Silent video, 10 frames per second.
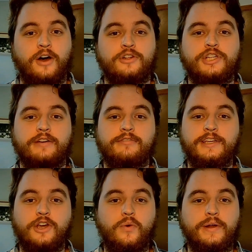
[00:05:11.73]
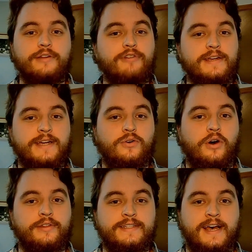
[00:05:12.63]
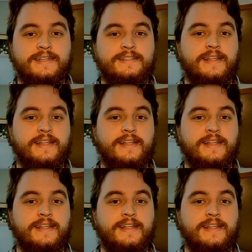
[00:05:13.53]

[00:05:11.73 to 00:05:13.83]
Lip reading: I'll generally go in and write down all the tasks